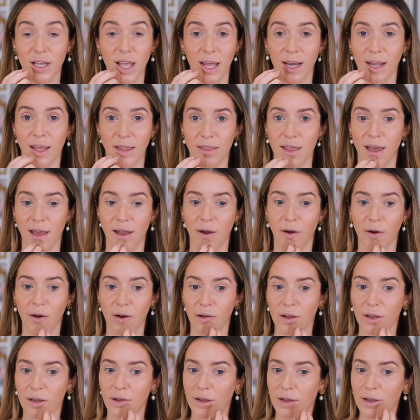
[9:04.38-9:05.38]
get it
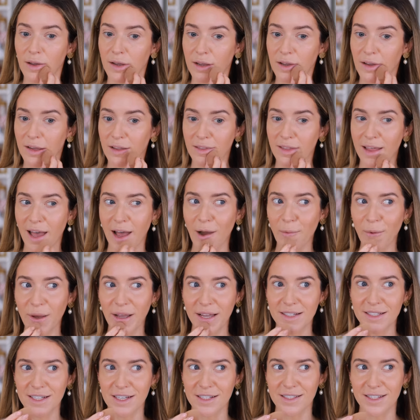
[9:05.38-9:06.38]
there. That
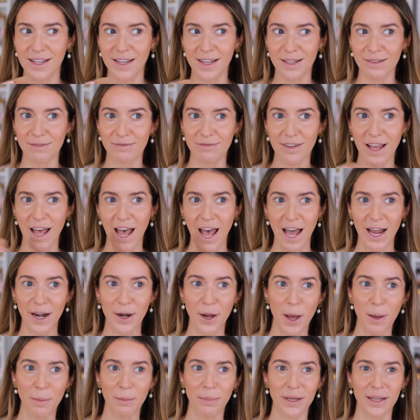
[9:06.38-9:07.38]
way it doesn't add
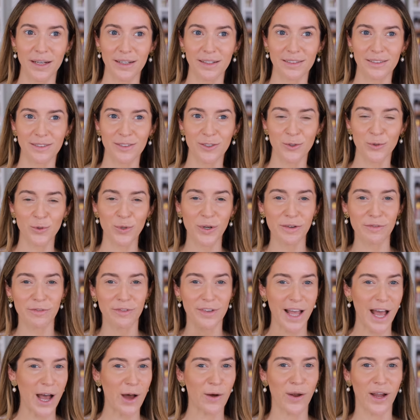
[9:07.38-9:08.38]
up and sort
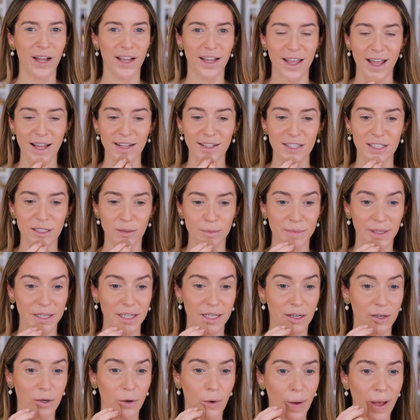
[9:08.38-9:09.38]
of count against me
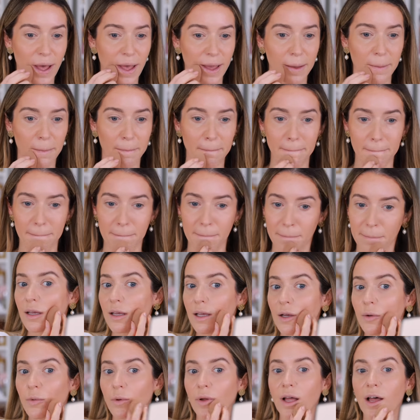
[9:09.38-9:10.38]
in a way.
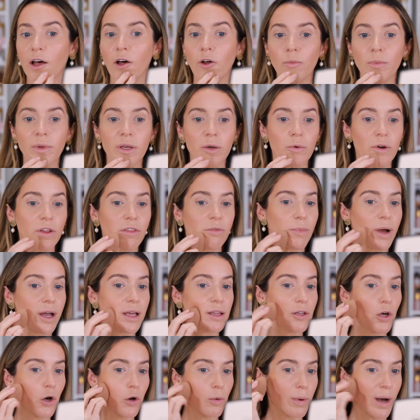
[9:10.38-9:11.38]
It will help me with
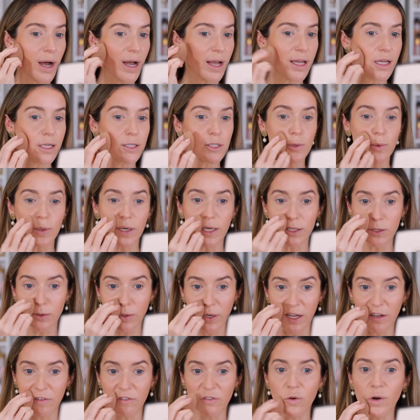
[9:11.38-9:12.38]
my low buy in
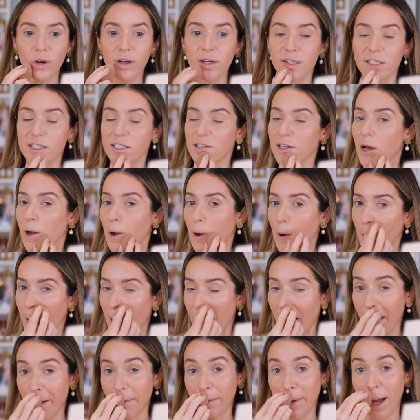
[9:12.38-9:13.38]
2024, so
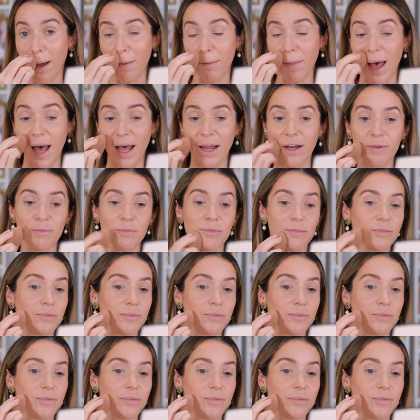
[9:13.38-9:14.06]
I'm not mad.